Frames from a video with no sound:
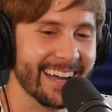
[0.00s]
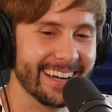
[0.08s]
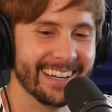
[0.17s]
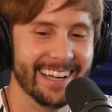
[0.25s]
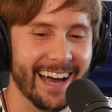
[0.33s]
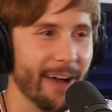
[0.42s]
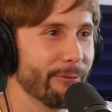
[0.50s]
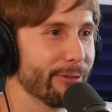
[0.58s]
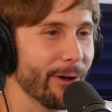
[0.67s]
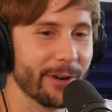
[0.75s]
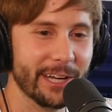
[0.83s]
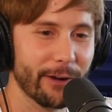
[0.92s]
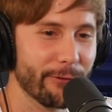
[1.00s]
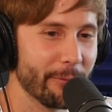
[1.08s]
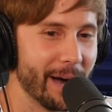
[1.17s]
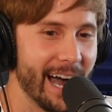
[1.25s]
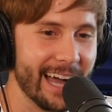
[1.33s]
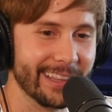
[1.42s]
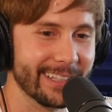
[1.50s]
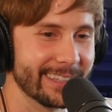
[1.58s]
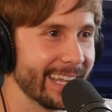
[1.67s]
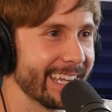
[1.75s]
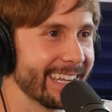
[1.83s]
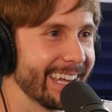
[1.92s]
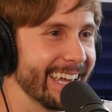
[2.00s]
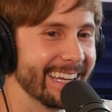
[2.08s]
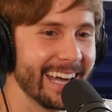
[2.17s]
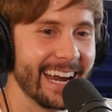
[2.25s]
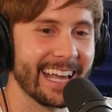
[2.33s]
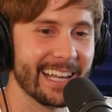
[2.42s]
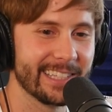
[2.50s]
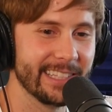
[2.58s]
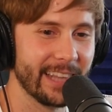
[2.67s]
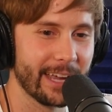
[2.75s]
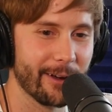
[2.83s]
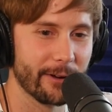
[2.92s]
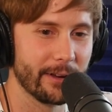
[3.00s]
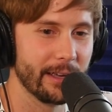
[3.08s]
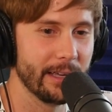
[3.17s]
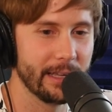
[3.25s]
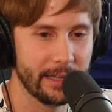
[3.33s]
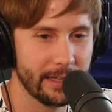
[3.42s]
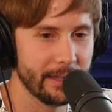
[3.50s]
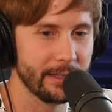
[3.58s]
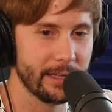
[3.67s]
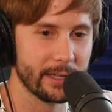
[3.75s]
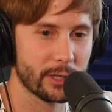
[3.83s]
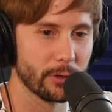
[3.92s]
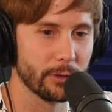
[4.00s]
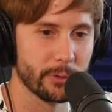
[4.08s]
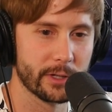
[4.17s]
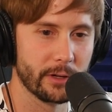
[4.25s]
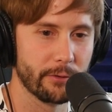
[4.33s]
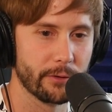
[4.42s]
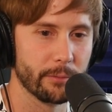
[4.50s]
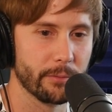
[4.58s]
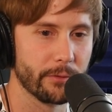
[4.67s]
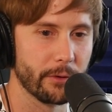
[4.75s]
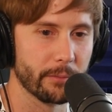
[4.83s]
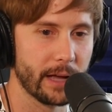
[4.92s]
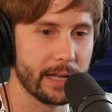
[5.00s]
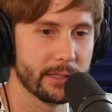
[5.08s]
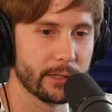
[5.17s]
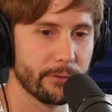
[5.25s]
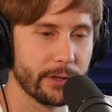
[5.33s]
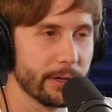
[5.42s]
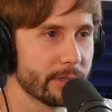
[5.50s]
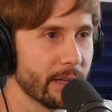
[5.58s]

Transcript: I, have flown in here from my island. Like, and, and I guess he like hurt. He he his shoulder was hurting from from kite surfing or